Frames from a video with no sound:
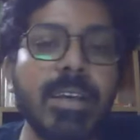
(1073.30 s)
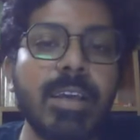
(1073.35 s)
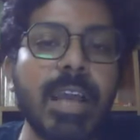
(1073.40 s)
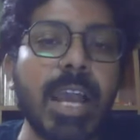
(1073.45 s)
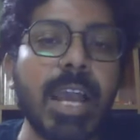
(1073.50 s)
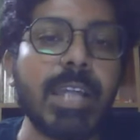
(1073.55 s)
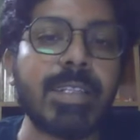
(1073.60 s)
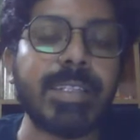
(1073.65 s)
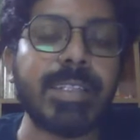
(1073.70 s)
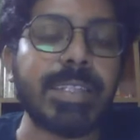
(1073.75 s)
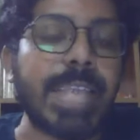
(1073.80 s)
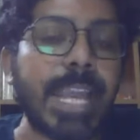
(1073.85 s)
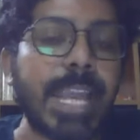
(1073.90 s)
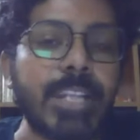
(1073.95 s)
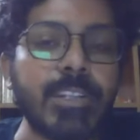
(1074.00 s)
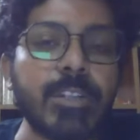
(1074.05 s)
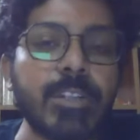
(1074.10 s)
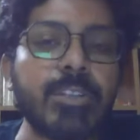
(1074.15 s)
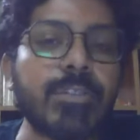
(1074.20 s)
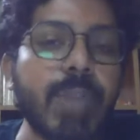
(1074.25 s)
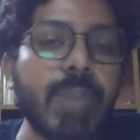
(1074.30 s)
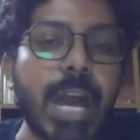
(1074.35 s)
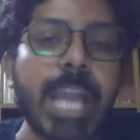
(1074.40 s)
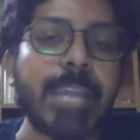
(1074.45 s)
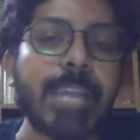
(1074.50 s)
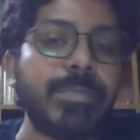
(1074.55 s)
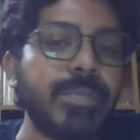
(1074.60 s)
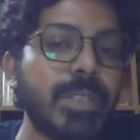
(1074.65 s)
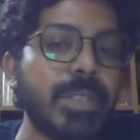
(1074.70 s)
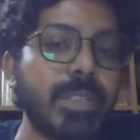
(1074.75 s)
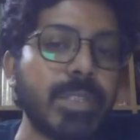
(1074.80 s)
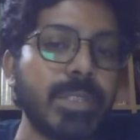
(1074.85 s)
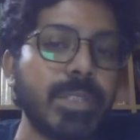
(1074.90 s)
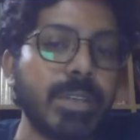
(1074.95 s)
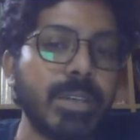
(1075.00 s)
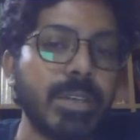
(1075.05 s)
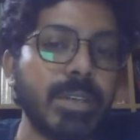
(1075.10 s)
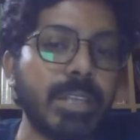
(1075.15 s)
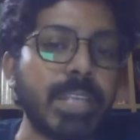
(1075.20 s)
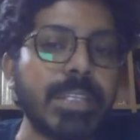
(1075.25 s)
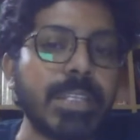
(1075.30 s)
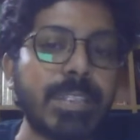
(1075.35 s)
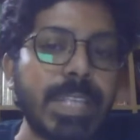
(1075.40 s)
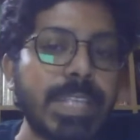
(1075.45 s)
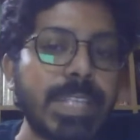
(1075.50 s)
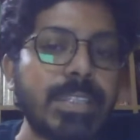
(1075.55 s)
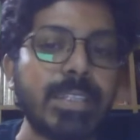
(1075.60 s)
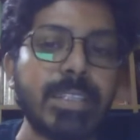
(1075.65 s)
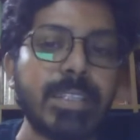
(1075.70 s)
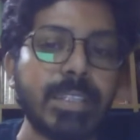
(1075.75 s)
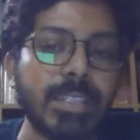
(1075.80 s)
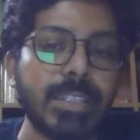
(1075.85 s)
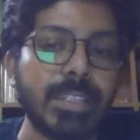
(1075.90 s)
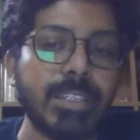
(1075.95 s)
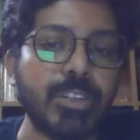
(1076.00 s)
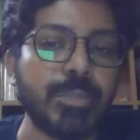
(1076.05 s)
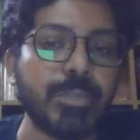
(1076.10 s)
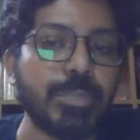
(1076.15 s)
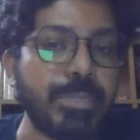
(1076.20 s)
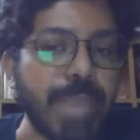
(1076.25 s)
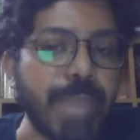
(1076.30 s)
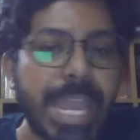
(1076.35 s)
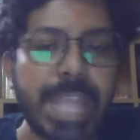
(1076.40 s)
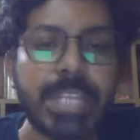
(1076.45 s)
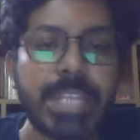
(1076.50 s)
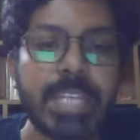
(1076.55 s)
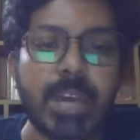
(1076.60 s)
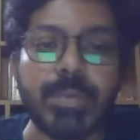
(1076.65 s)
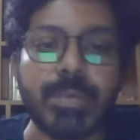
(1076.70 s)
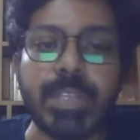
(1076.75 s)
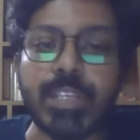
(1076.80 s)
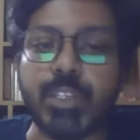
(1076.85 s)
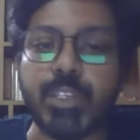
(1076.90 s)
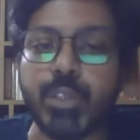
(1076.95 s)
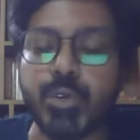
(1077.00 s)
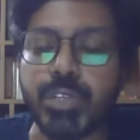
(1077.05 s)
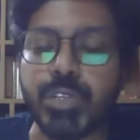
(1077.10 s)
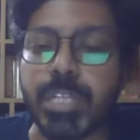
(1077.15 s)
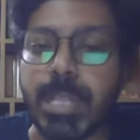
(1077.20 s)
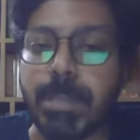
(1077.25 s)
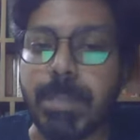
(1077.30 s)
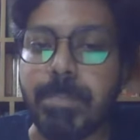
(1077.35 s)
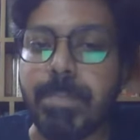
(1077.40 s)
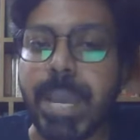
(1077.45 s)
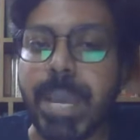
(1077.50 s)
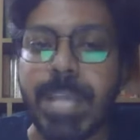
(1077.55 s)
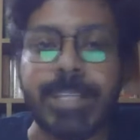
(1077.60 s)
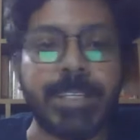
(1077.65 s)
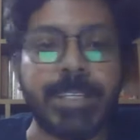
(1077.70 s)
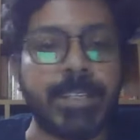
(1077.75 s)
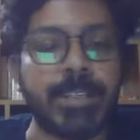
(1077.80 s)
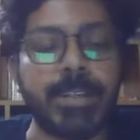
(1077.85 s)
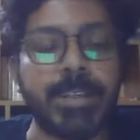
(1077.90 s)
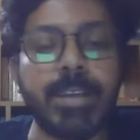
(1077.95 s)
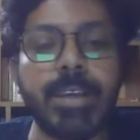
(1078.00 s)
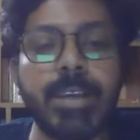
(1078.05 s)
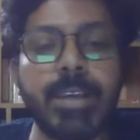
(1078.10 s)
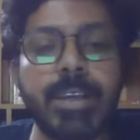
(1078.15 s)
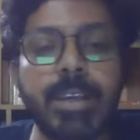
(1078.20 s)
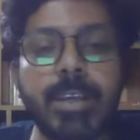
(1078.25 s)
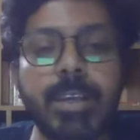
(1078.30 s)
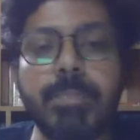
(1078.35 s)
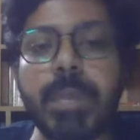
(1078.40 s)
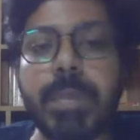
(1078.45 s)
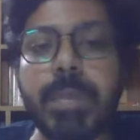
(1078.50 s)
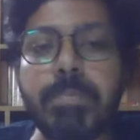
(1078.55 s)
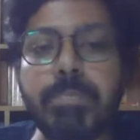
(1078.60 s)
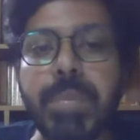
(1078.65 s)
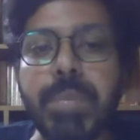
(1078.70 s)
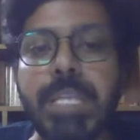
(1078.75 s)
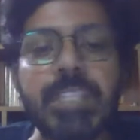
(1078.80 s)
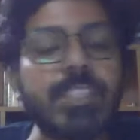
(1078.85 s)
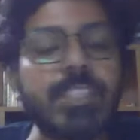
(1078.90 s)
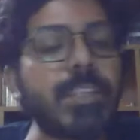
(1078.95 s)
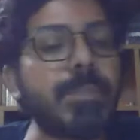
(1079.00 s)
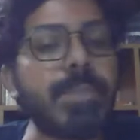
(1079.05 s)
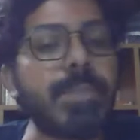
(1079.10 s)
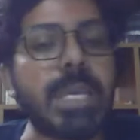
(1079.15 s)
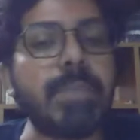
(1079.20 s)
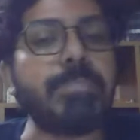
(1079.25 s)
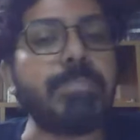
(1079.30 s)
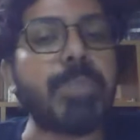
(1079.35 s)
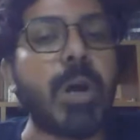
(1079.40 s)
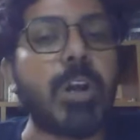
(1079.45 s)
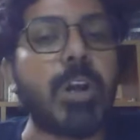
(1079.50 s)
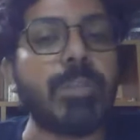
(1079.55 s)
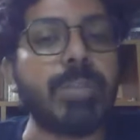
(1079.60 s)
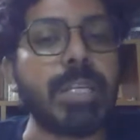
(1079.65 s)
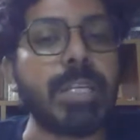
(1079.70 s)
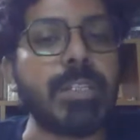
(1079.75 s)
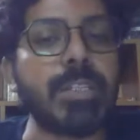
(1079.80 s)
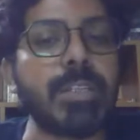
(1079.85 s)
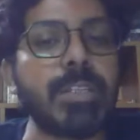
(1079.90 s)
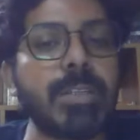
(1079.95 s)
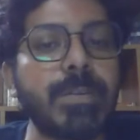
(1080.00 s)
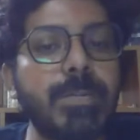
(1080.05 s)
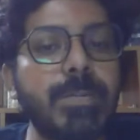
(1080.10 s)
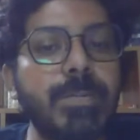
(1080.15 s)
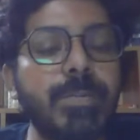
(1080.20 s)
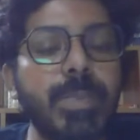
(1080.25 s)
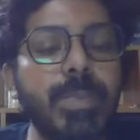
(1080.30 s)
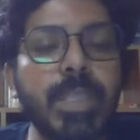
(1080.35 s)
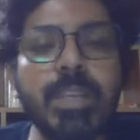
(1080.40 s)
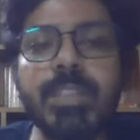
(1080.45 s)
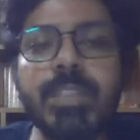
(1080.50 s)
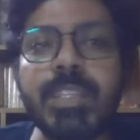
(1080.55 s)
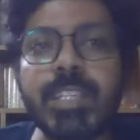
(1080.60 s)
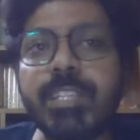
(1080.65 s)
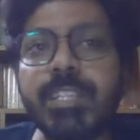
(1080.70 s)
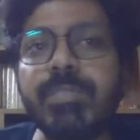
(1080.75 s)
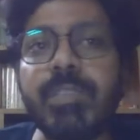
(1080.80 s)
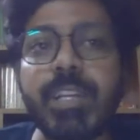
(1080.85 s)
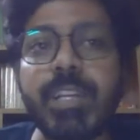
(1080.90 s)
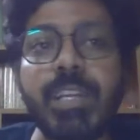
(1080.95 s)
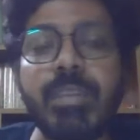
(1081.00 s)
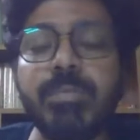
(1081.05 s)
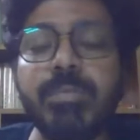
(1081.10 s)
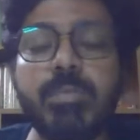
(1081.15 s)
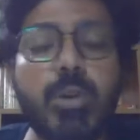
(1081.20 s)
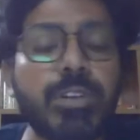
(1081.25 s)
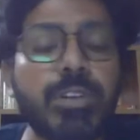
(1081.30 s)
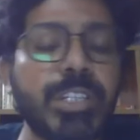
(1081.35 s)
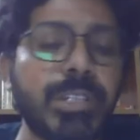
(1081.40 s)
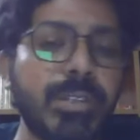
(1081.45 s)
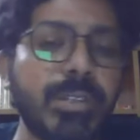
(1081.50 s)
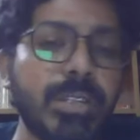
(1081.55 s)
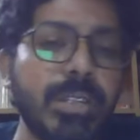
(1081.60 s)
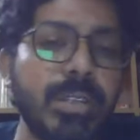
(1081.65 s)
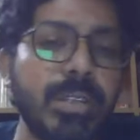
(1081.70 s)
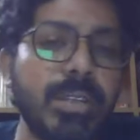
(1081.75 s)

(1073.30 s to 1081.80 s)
and scheduled tribes, that is STs, to break down the social barrier by means of empowerment. This is very important.